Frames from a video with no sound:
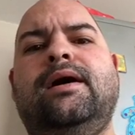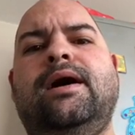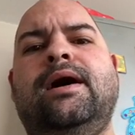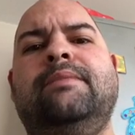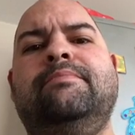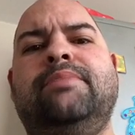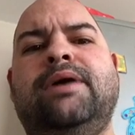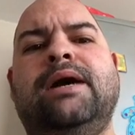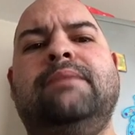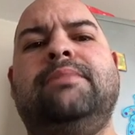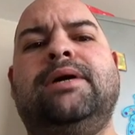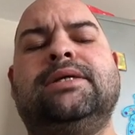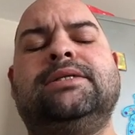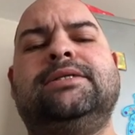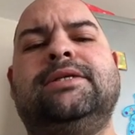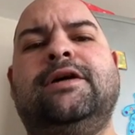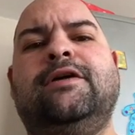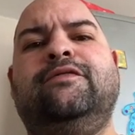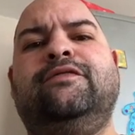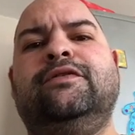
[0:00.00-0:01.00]
I'm by
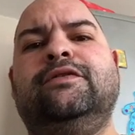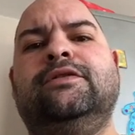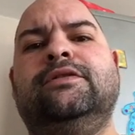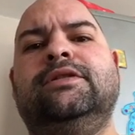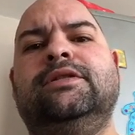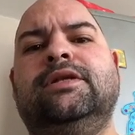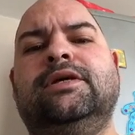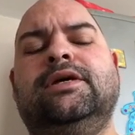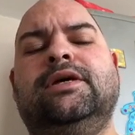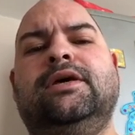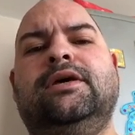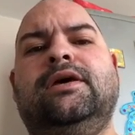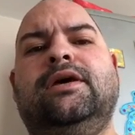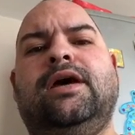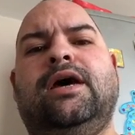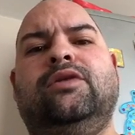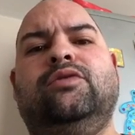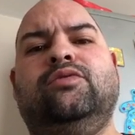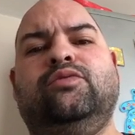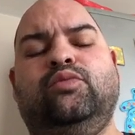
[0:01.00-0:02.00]
myself on
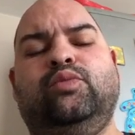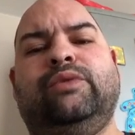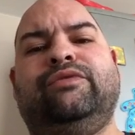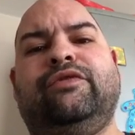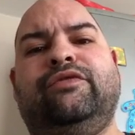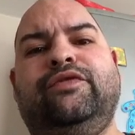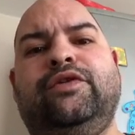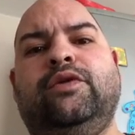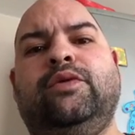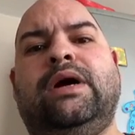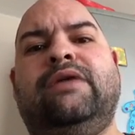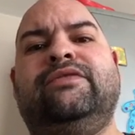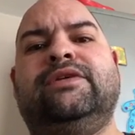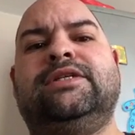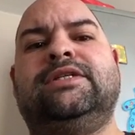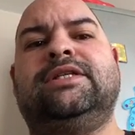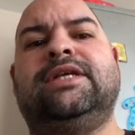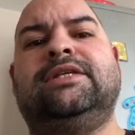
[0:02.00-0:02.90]
and with a few others